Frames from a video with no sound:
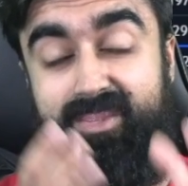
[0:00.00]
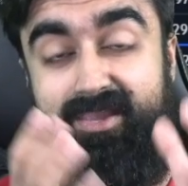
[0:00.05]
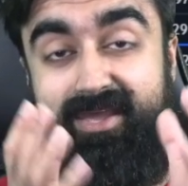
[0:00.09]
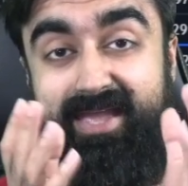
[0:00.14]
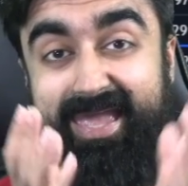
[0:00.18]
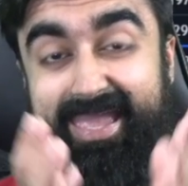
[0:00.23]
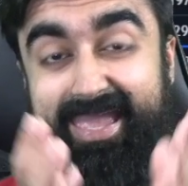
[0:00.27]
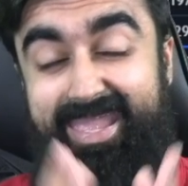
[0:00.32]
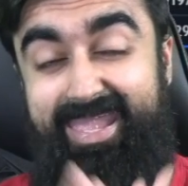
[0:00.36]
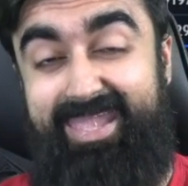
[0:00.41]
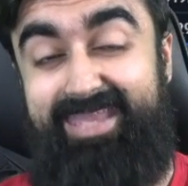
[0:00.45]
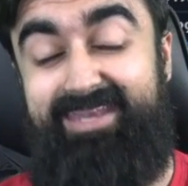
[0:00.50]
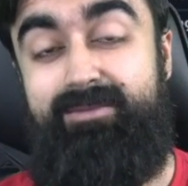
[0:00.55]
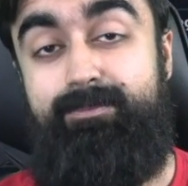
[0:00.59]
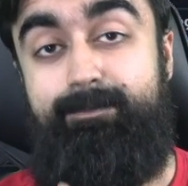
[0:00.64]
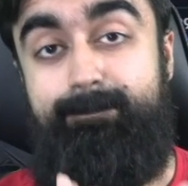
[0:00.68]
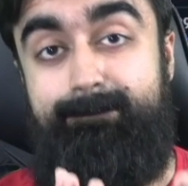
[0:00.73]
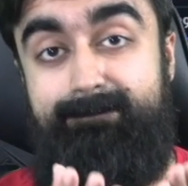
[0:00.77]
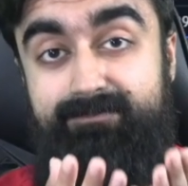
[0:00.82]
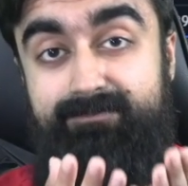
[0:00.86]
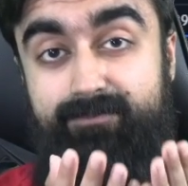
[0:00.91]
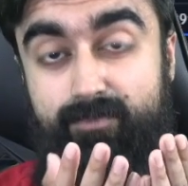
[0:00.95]

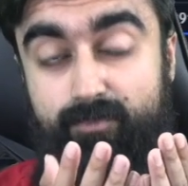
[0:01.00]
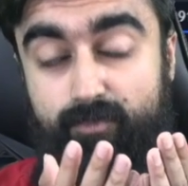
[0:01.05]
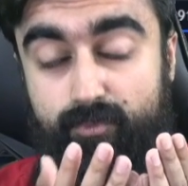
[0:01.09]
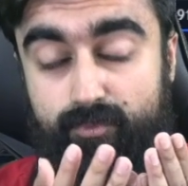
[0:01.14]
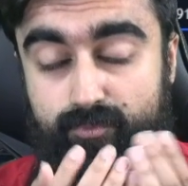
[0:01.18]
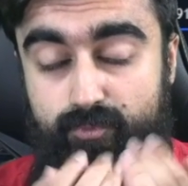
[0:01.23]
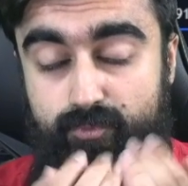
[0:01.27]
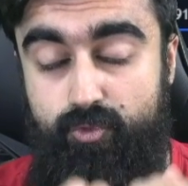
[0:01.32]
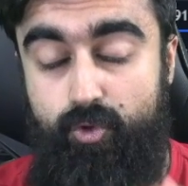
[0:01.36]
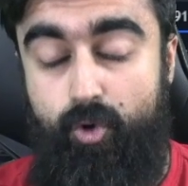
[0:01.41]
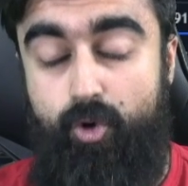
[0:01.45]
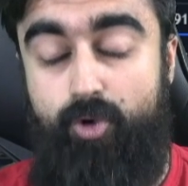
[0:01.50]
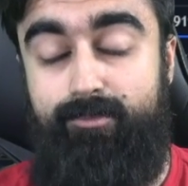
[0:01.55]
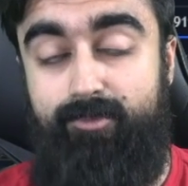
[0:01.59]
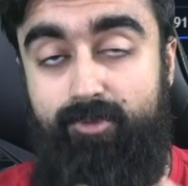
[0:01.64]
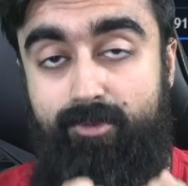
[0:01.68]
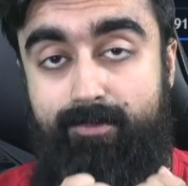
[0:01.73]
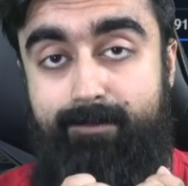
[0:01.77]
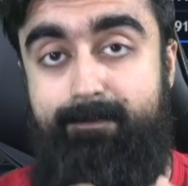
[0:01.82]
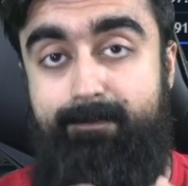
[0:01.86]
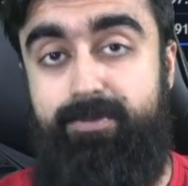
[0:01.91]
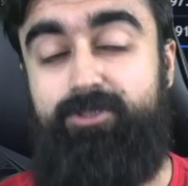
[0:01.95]
in
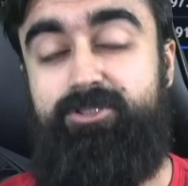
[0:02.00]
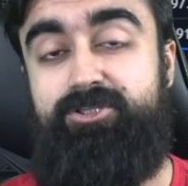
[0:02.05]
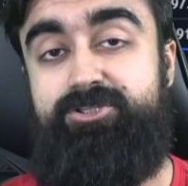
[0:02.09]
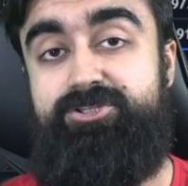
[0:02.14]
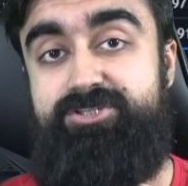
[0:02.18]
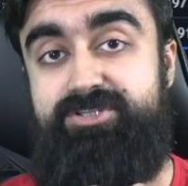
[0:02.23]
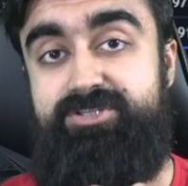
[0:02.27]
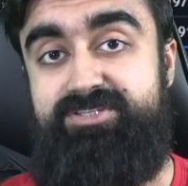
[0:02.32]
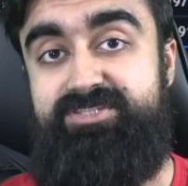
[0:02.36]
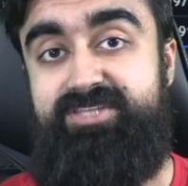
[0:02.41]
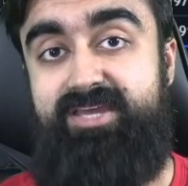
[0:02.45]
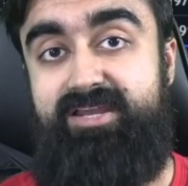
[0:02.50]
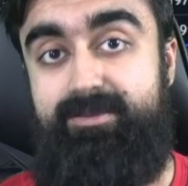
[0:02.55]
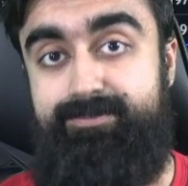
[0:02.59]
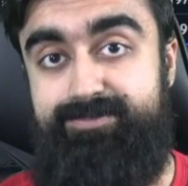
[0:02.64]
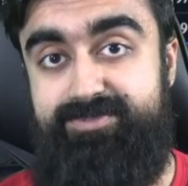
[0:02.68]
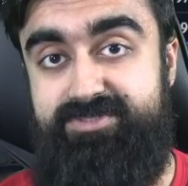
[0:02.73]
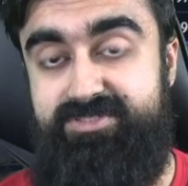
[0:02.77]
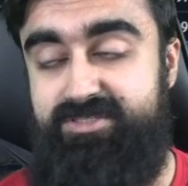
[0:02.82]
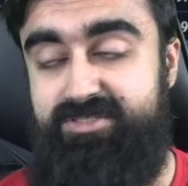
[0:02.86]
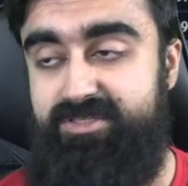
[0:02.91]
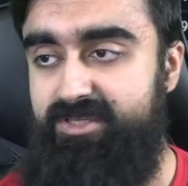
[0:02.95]
normal bullish
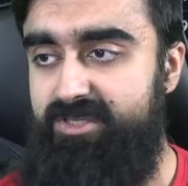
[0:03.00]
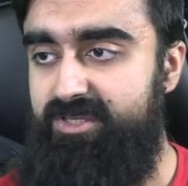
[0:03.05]
setups,